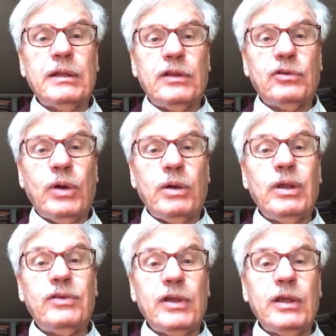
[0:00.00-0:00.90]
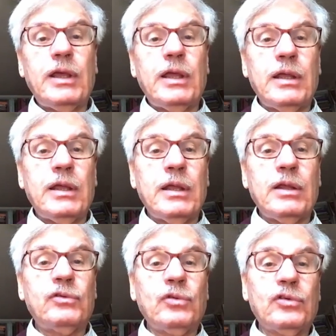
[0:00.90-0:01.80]
that's why we say
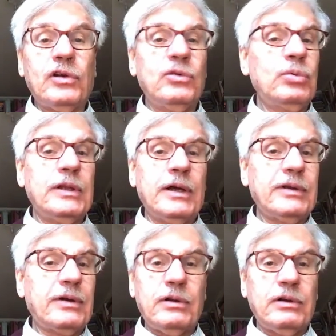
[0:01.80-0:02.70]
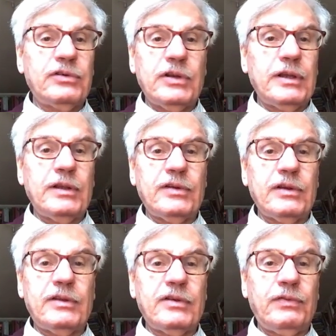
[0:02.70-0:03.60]
socialism without ecology is a
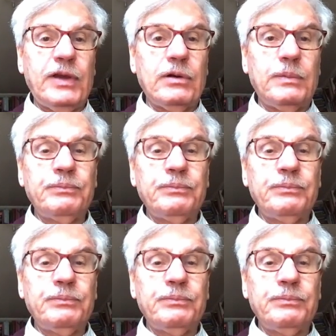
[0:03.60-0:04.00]
failure.